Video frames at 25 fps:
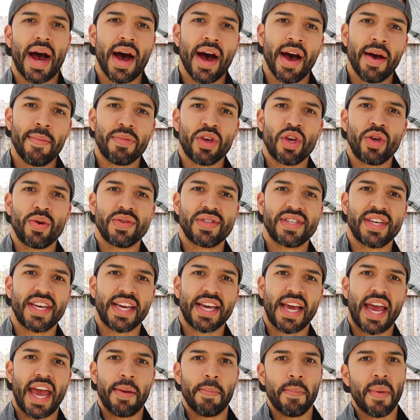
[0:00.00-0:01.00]
I'm
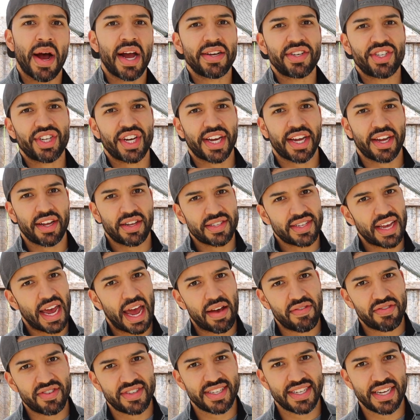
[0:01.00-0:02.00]
using and my chickens
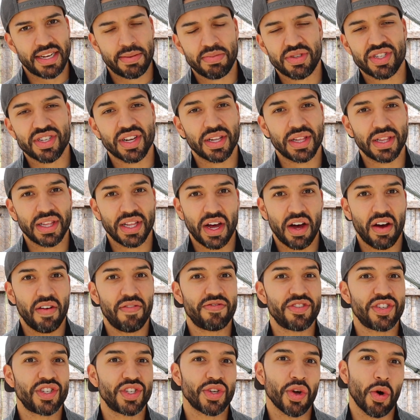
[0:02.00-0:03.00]
have seemed to
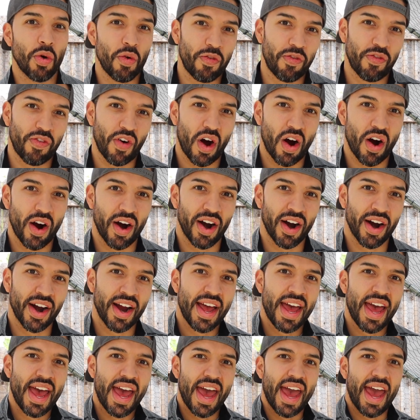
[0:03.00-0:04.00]
love so far,
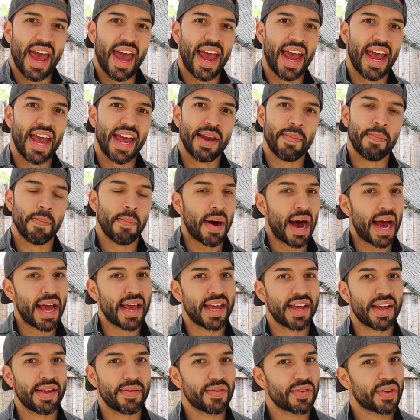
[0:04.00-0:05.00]
and
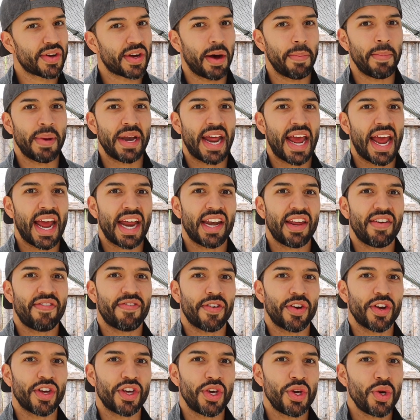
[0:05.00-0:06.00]
might come in handy
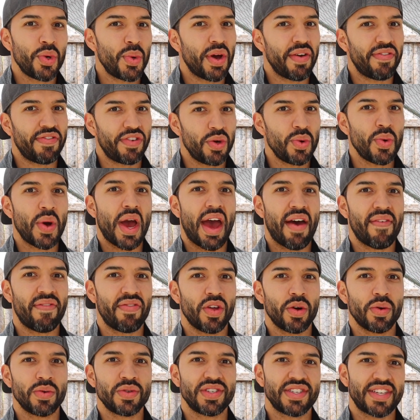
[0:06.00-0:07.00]
for you if you have
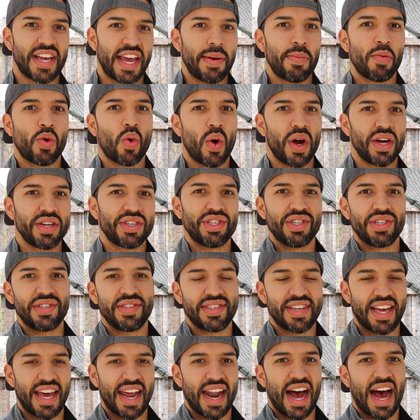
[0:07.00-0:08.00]
those same
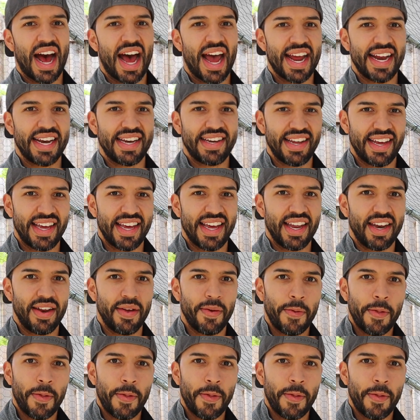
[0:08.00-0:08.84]
questions that I did.